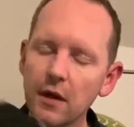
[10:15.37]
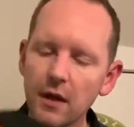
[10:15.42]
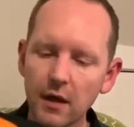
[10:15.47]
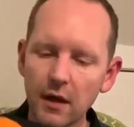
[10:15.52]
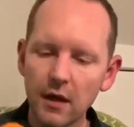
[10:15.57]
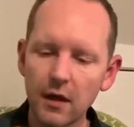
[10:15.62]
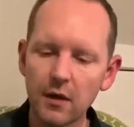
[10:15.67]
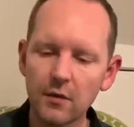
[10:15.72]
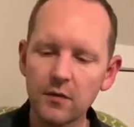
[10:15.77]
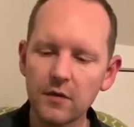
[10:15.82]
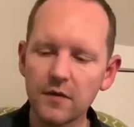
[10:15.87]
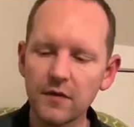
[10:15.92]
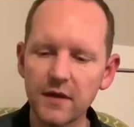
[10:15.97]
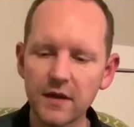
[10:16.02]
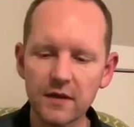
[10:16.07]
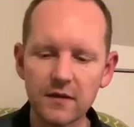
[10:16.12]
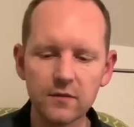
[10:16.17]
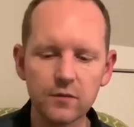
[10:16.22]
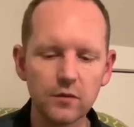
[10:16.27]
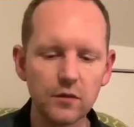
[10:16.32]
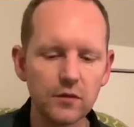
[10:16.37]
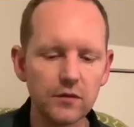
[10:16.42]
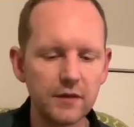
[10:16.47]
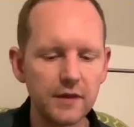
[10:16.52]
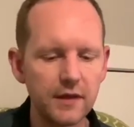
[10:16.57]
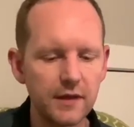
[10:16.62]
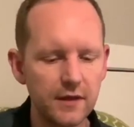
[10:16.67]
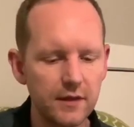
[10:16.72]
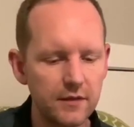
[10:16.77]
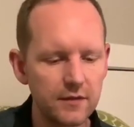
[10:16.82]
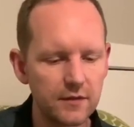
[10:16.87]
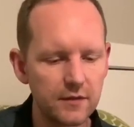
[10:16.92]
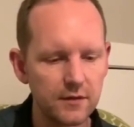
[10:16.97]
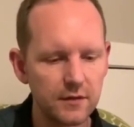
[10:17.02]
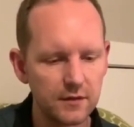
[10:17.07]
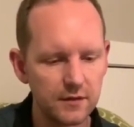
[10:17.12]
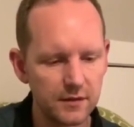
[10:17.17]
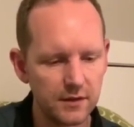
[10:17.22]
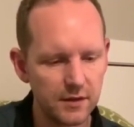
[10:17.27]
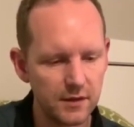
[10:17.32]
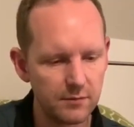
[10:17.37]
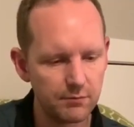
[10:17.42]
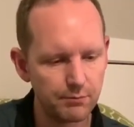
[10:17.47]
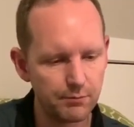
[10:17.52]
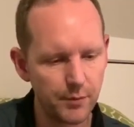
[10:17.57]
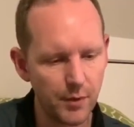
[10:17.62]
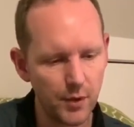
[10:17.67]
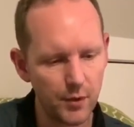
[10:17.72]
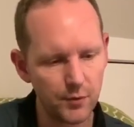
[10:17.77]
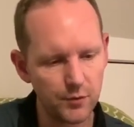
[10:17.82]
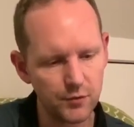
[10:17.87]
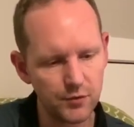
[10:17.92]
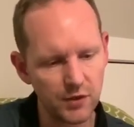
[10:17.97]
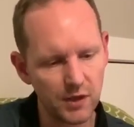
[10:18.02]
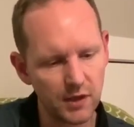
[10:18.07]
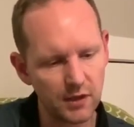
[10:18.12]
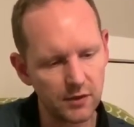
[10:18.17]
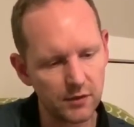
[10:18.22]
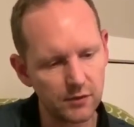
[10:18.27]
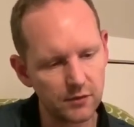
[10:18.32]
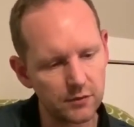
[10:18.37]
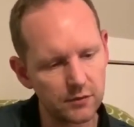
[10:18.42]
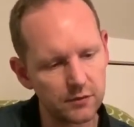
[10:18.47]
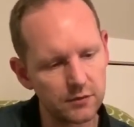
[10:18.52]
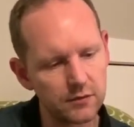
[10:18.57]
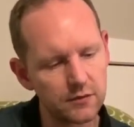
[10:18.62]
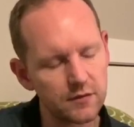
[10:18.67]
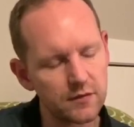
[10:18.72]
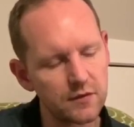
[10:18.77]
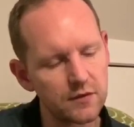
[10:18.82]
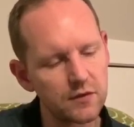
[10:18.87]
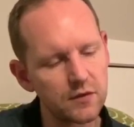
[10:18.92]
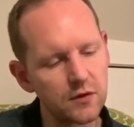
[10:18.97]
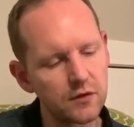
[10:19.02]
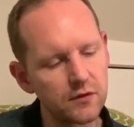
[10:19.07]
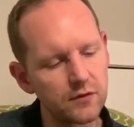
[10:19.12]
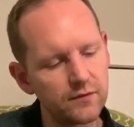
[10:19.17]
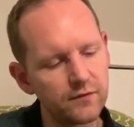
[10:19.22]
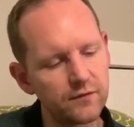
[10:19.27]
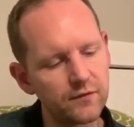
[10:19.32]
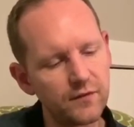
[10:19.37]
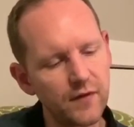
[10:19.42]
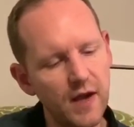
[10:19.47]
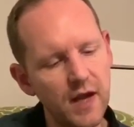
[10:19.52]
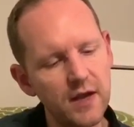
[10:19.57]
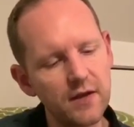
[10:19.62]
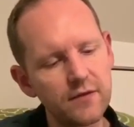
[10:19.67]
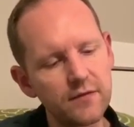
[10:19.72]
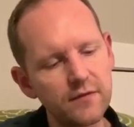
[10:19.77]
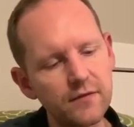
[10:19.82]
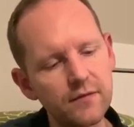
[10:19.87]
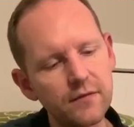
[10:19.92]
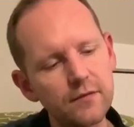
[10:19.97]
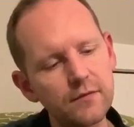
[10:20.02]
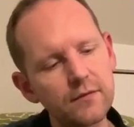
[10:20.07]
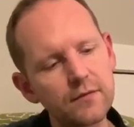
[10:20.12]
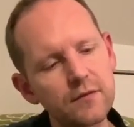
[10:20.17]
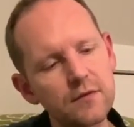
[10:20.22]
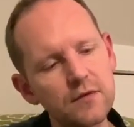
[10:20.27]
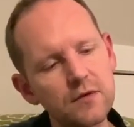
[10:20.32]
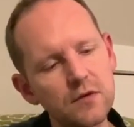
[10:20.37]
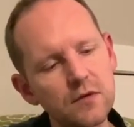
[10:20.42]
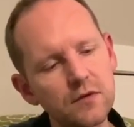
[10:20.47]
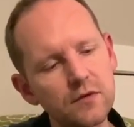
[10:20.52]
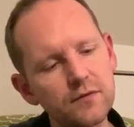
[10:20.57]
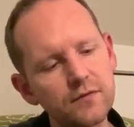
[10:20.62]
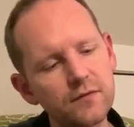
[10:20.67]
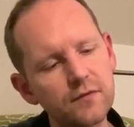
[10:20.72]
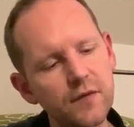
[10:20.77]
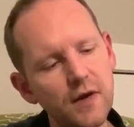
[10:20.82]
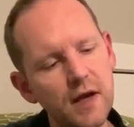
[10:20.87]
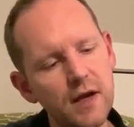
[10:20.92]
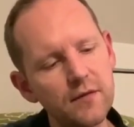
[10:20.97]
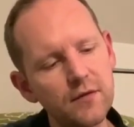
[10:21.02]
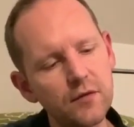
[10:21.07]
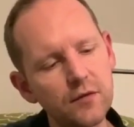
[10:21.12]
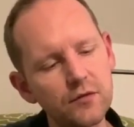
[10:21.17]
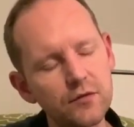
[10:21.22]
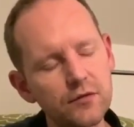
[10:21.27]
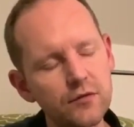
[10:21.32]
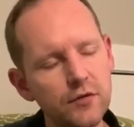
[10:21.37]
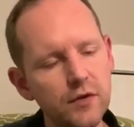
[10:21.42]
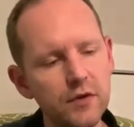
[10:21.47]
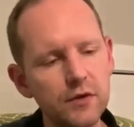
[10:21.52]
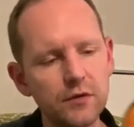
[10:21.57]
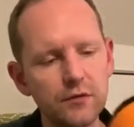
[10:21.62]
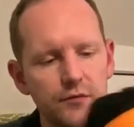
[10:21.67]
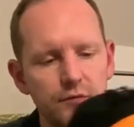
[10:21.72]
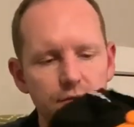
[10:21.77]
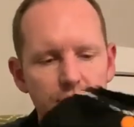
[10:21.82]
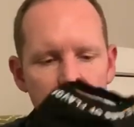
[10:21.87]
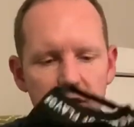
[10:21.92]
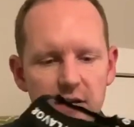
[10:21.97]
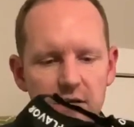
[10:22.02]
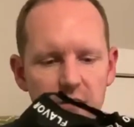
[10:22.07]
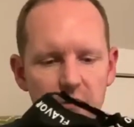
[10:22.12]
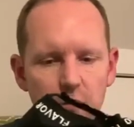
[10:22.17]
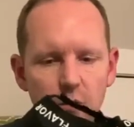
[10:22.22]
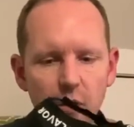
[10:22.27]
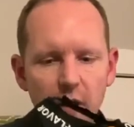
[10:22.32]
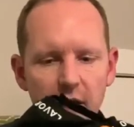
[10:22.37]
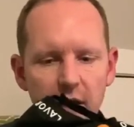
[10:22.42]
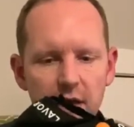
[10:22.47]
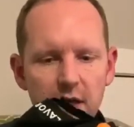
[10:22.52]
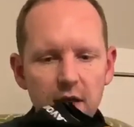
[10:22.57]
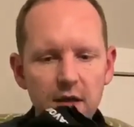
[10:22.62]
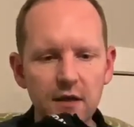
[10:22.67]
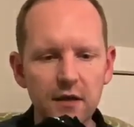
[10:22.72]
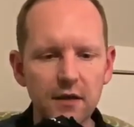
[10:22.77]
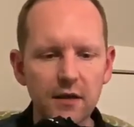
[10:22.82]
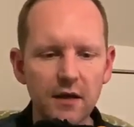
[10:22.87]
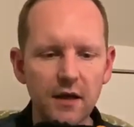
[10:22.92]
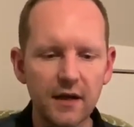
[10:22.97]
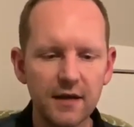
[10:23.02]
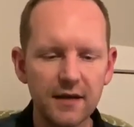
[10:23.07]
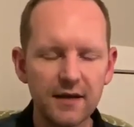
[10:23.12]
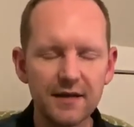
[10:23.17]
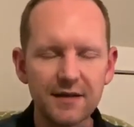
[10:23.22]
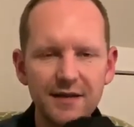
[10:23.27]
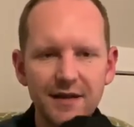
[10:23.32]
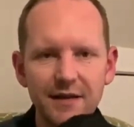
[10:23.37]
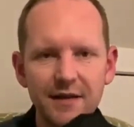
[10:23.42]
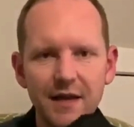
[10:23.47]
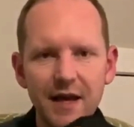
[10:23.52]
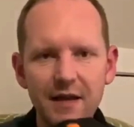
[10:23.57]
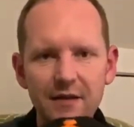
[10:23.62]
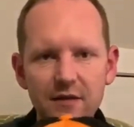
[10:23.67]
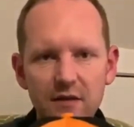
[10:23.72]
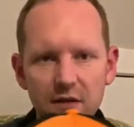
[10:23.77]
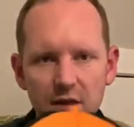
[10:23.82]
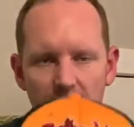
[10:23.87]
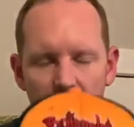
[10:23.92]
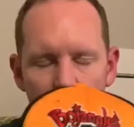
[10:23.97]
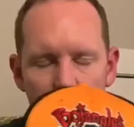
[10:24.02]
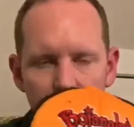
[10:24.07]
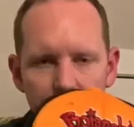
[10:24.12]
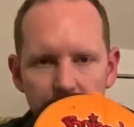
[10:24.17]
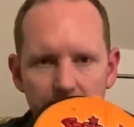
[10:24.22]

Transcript: uh, this one is the Bojangles Southern Five Southern 500 Raceway, and it's a NASCAR